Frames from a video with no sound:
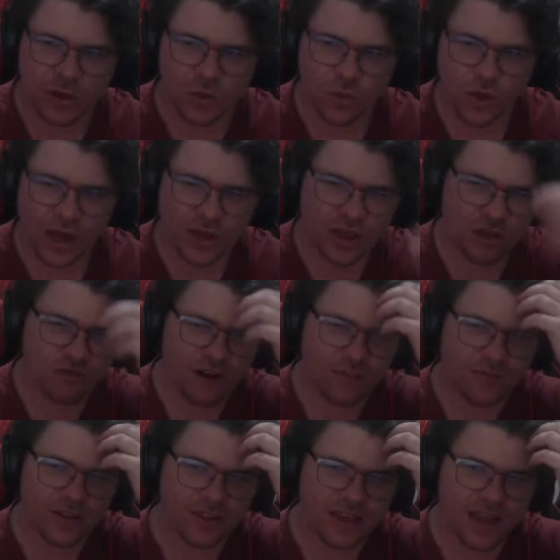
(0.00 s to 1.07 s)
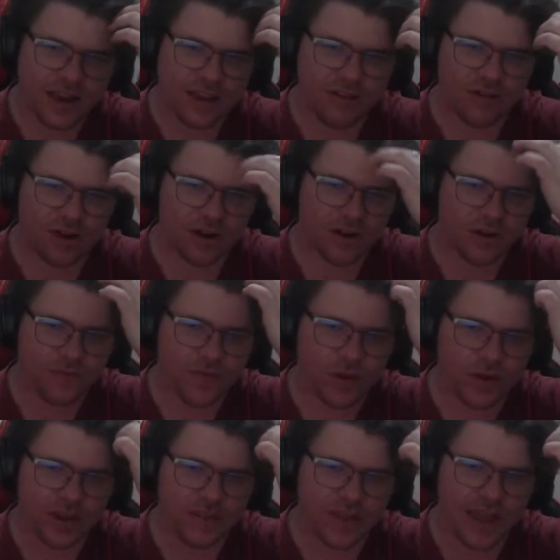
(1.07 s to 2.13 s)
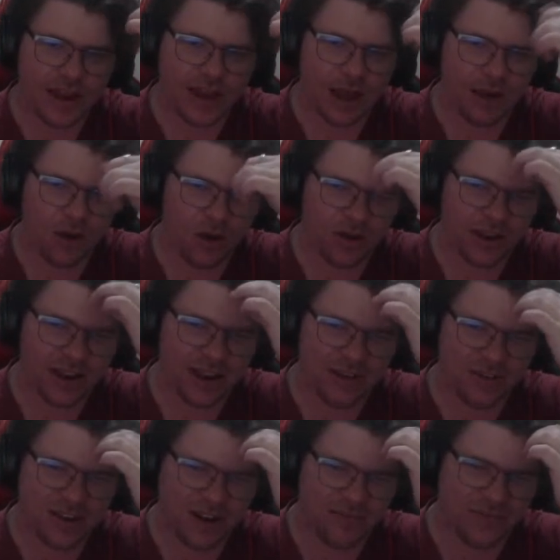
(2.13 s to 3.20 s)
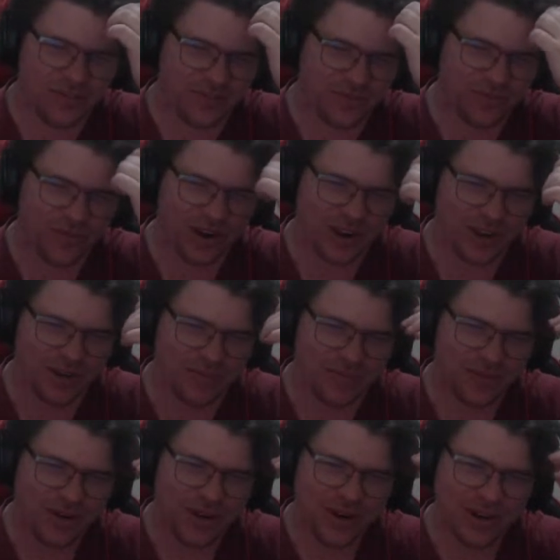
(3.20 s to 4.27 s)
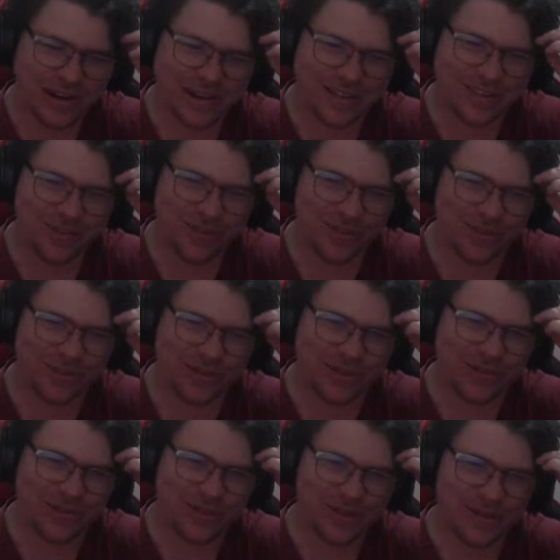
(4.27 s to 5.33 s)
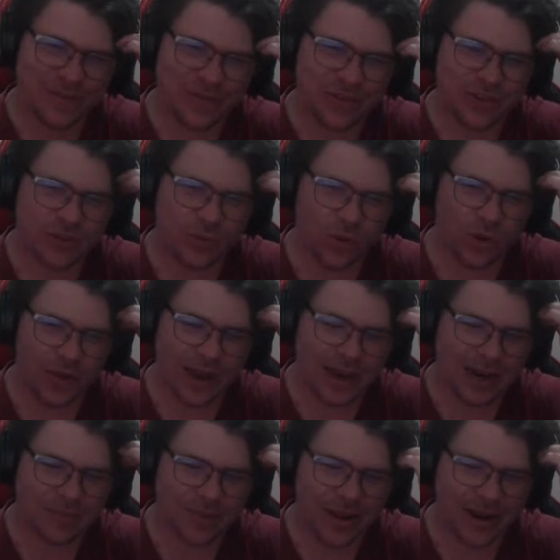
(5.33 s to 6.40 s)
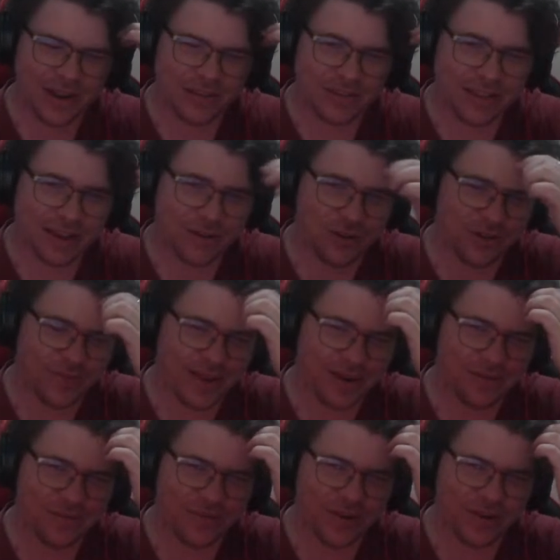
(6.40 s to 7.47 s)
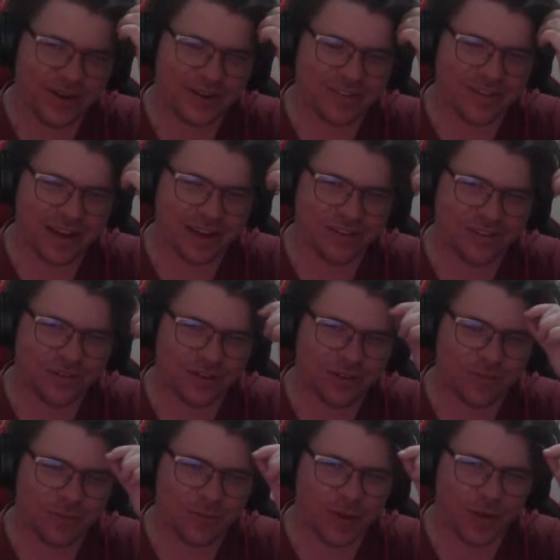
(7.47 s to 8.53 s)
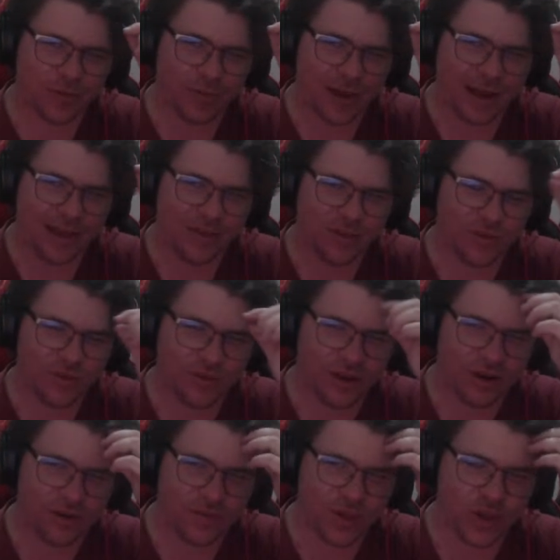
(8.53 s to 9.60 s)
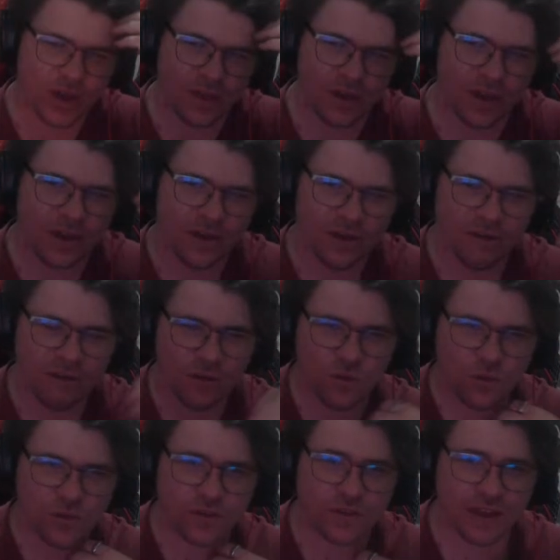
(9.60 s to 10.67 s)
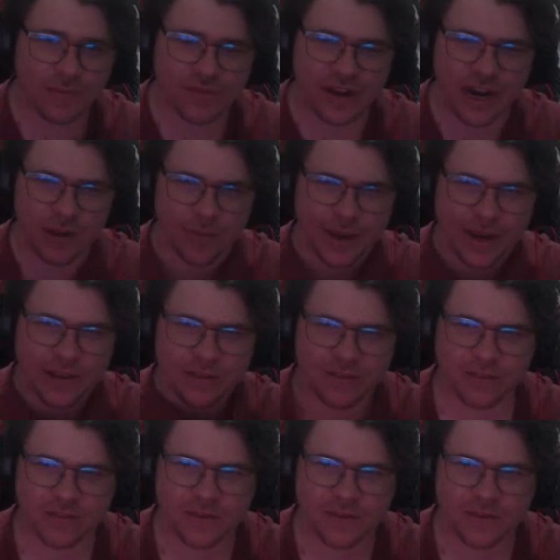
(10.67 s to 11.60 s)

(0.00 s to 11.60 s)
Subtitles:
Actually grabs at his head here. I don't know if he got hit in the head. Oh, out comes Ronnie Dawson to spoil that out of bounds. That could have been very disastrous, but both players took care of each other. Dawson thumps it out of bounds.